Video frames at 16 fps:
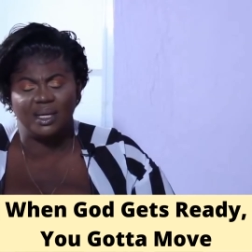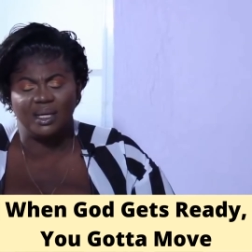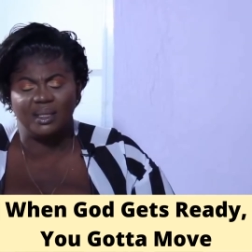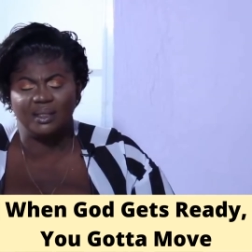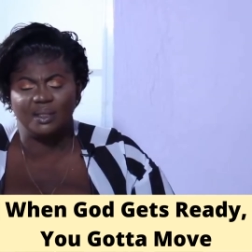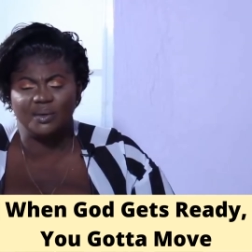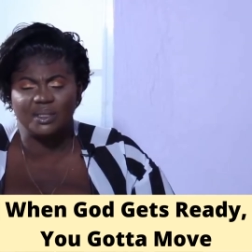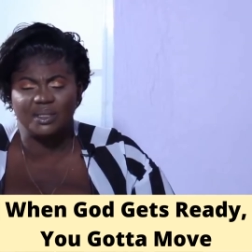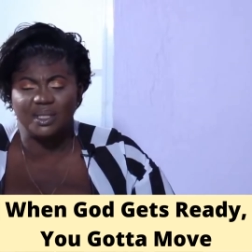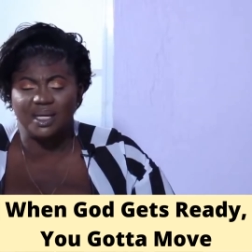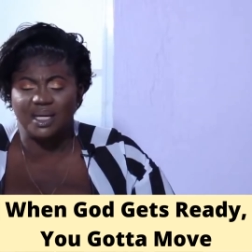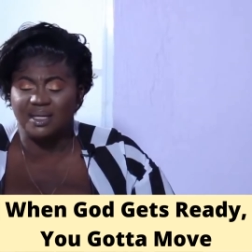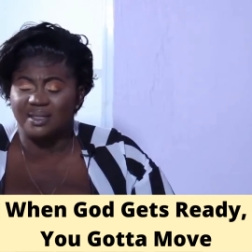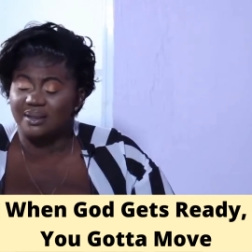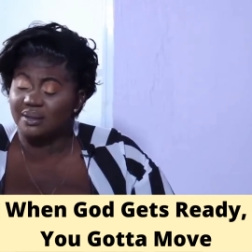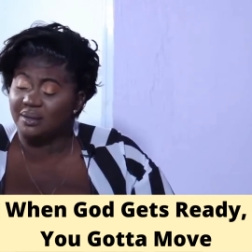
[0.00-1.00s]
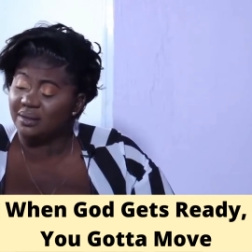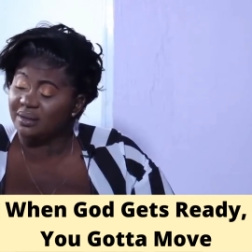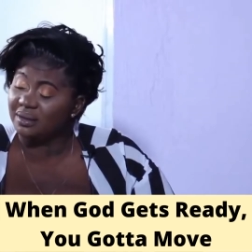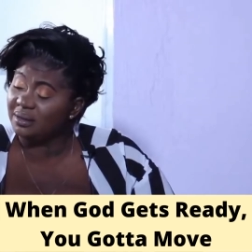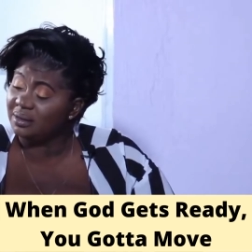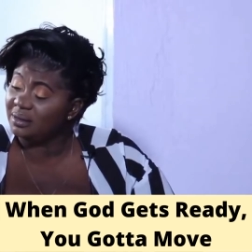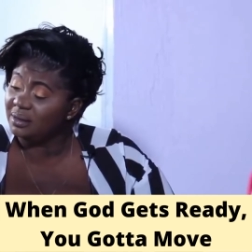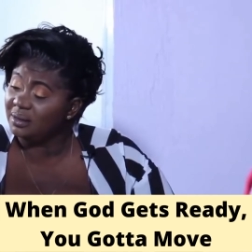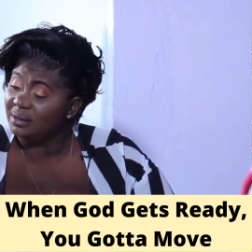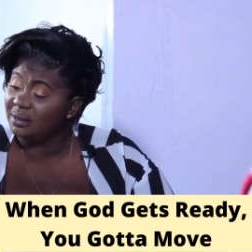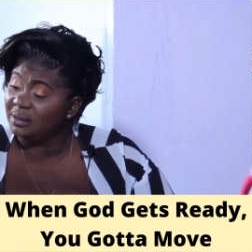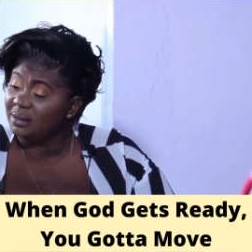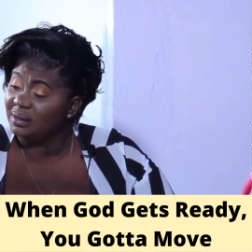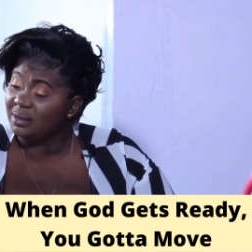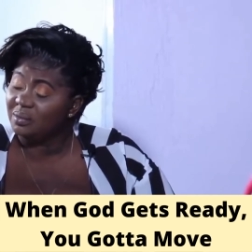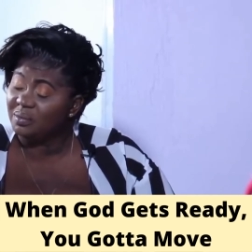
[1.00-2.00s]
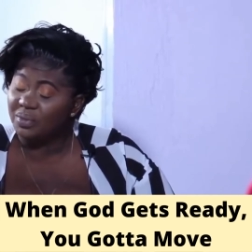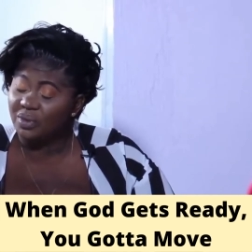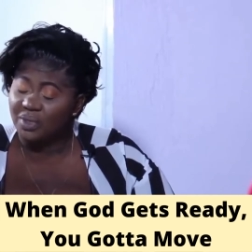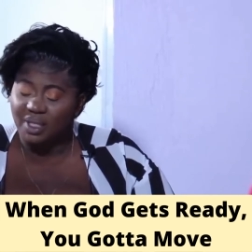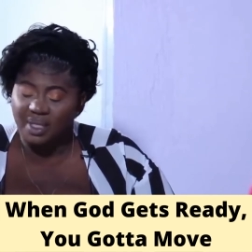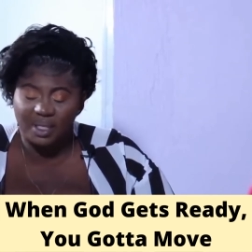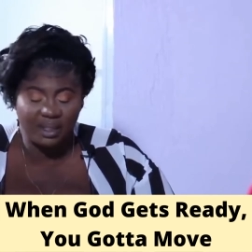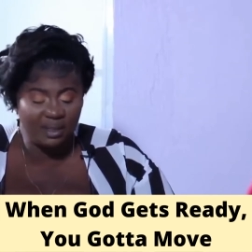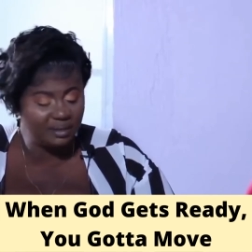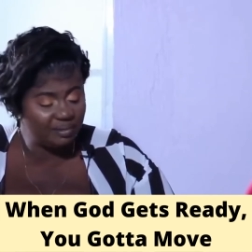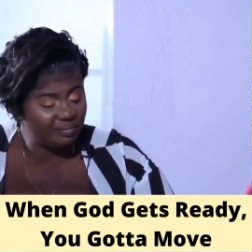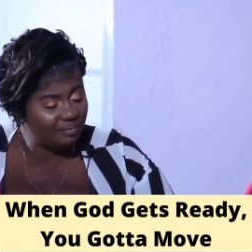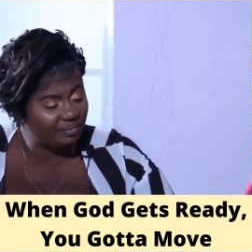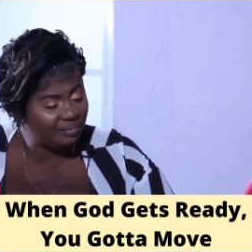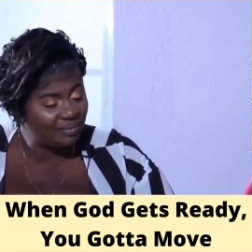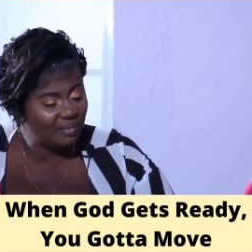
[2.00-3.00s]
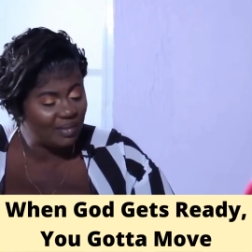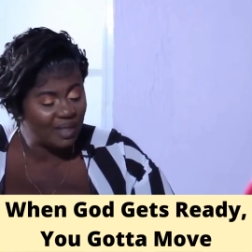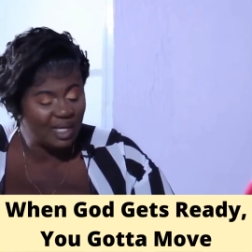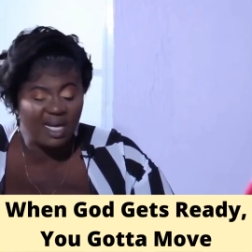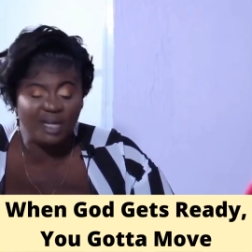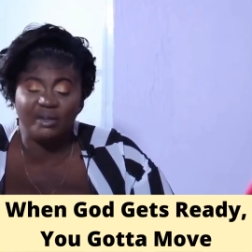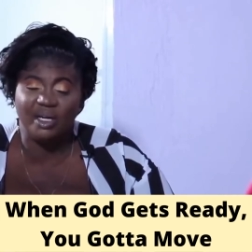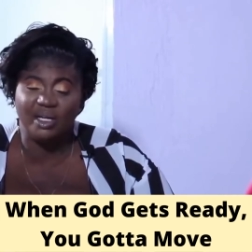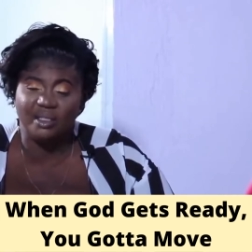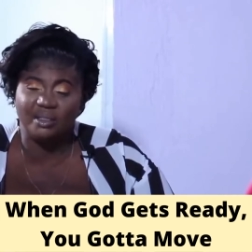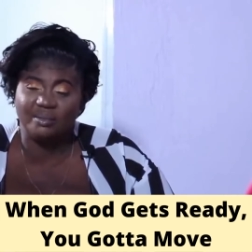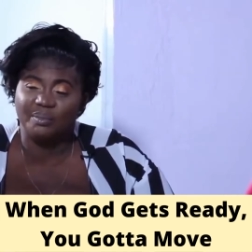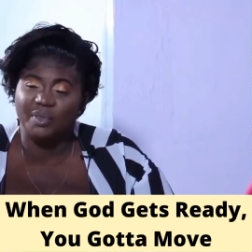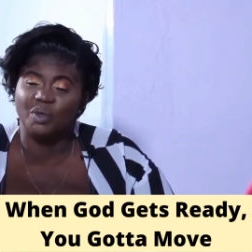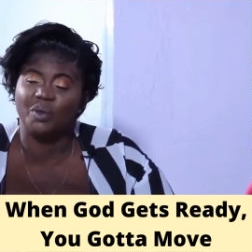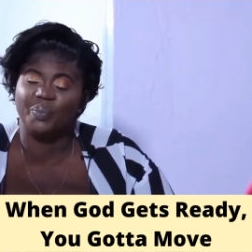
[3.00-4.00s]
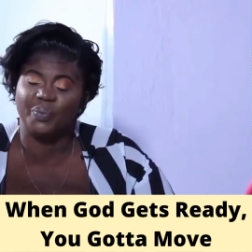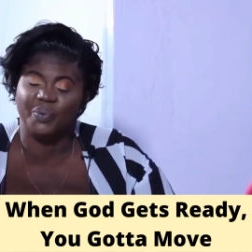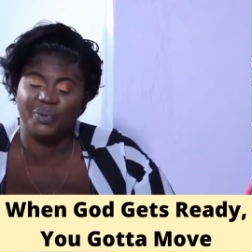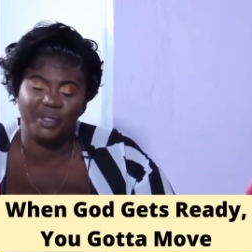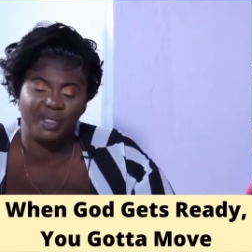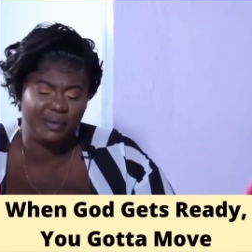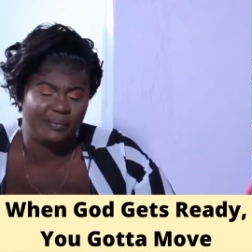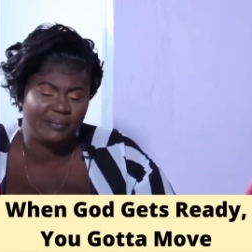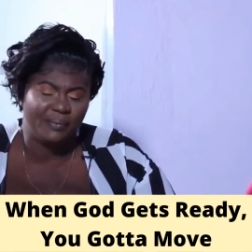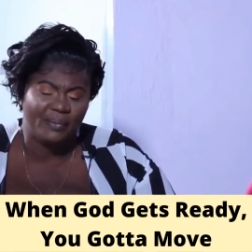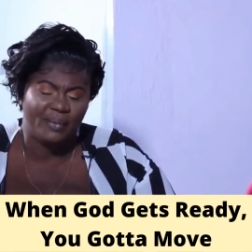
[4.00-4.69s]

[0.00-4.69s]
Yeah, and I was mm-hmm. like, why? All right, make her pray.